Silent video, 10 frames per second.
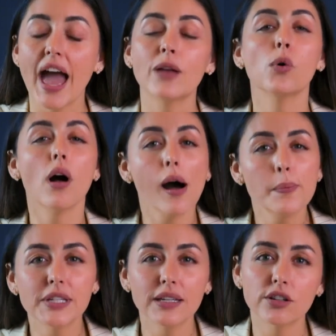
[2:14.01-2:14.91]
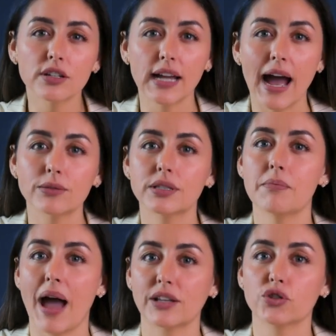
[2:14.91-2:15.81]
and will update your account to
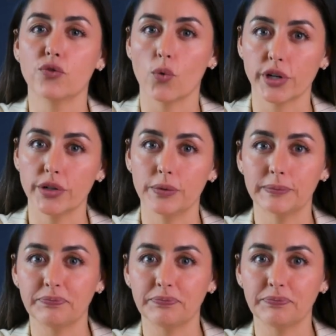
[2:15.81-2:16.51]
match for you.